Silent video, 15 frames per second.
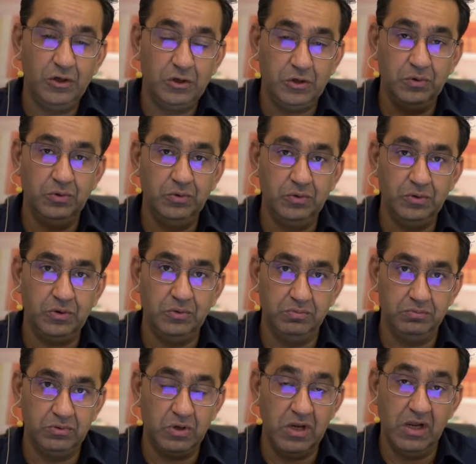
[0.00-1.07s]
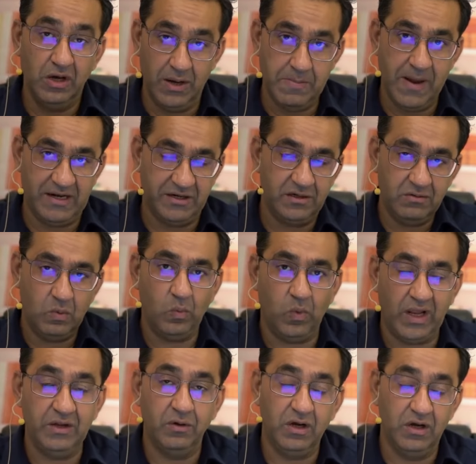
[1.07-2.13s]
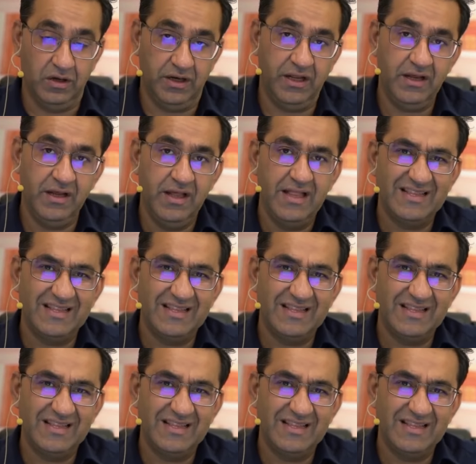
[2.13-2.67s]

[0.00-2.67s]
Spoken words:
to learn better while you're learning.